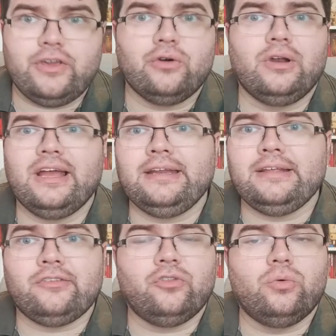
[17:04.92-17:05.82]
young
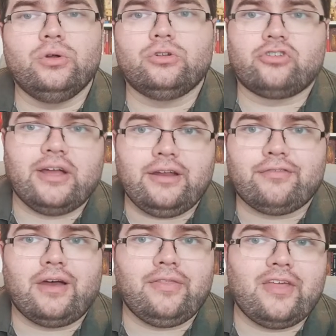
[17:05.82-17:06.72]
ladies in the world trying to
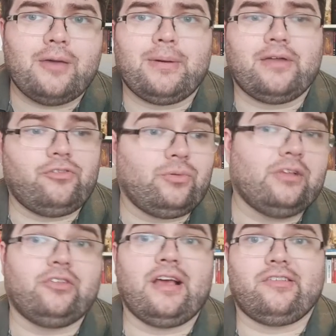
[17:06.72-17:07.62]
find their path as well.
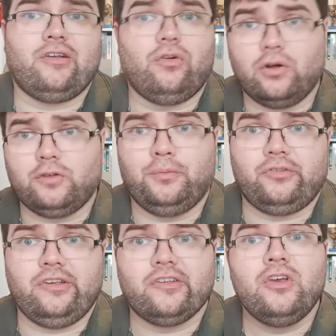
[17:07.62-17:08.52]
So that's the
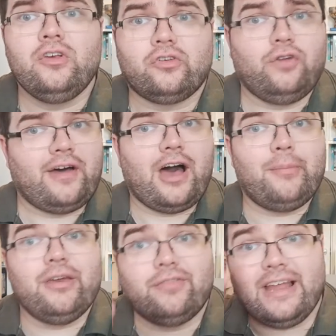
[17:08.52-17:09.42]
Octopussy's sort of
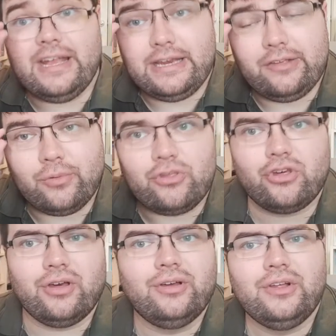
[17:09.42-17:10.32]
army of ladies, which
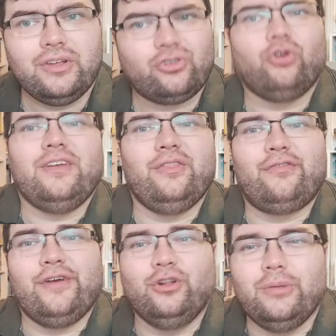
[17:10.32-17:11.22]
are sort of in the
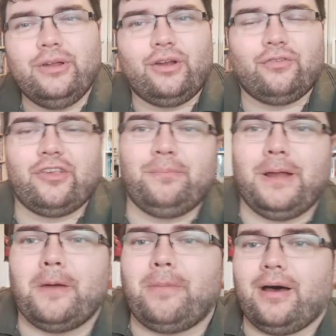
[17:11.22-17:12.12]
film and obviously
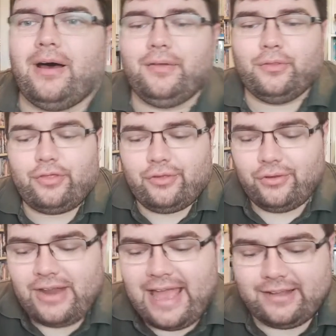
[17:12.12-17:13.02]
play a part in the
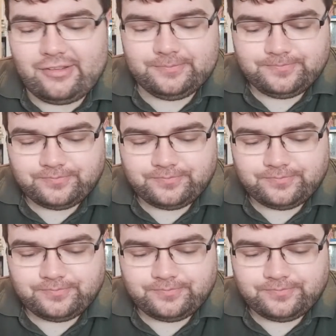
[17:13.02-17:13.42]
third act.